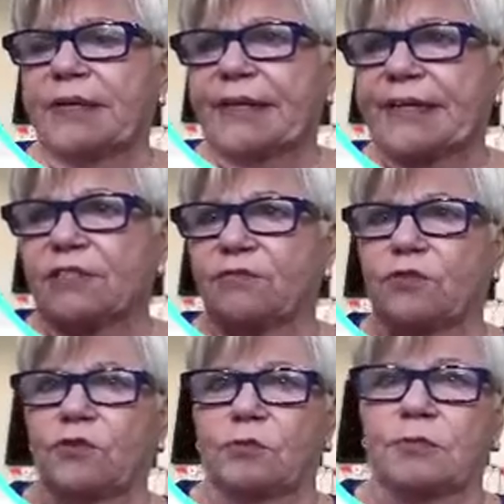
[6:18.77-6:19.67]
it has
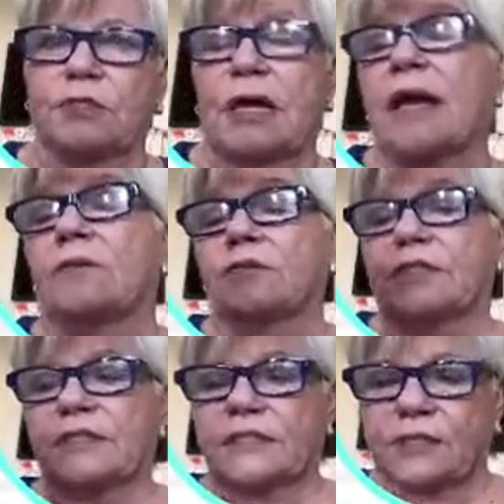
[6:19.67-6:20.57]
fumes. I don't
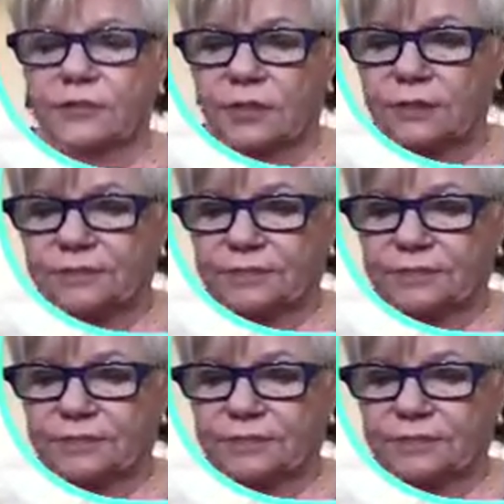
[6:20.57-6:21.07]
think so, though.